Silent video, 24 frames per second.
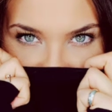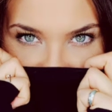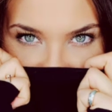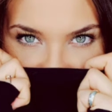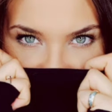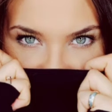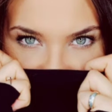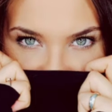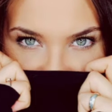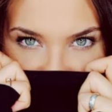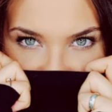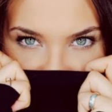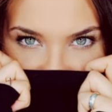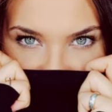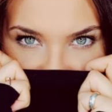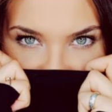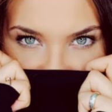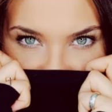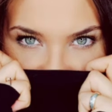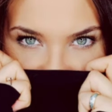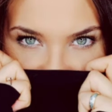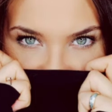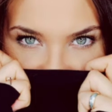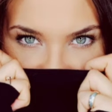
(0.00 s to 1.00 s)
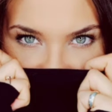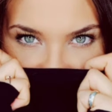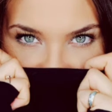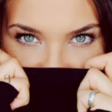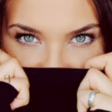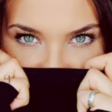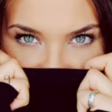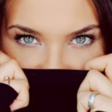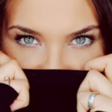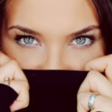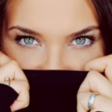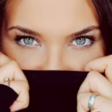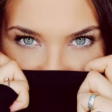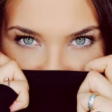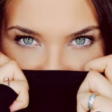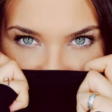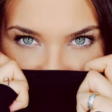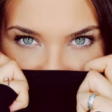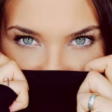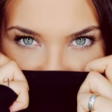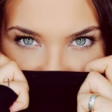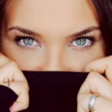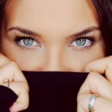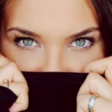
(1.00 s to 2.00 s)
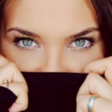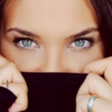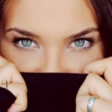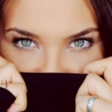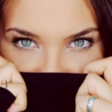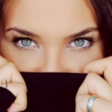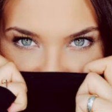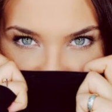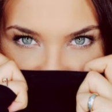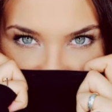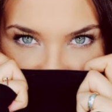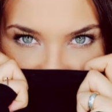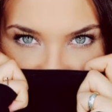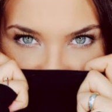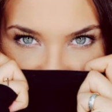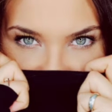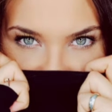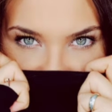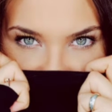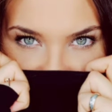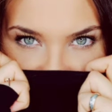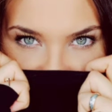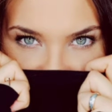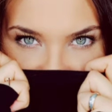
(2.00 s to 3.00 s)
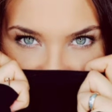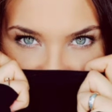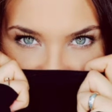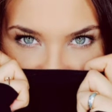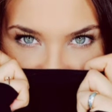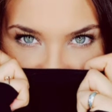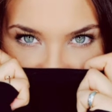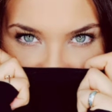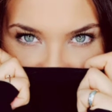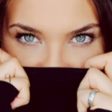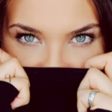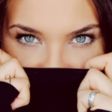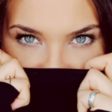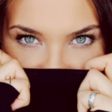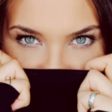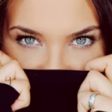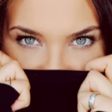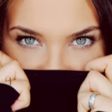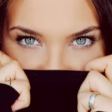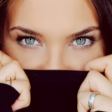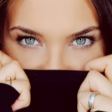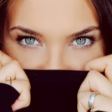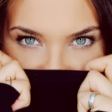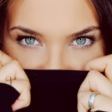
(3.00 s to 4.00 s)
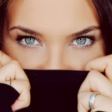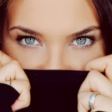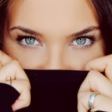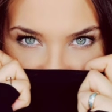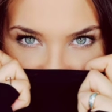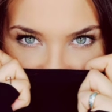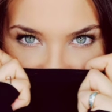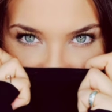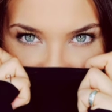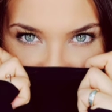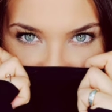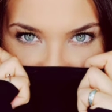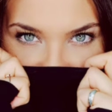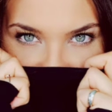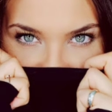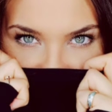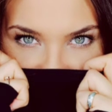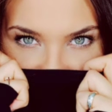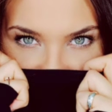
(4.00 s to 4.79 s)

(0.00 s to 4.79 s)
it is time for you to do what God has called you to do.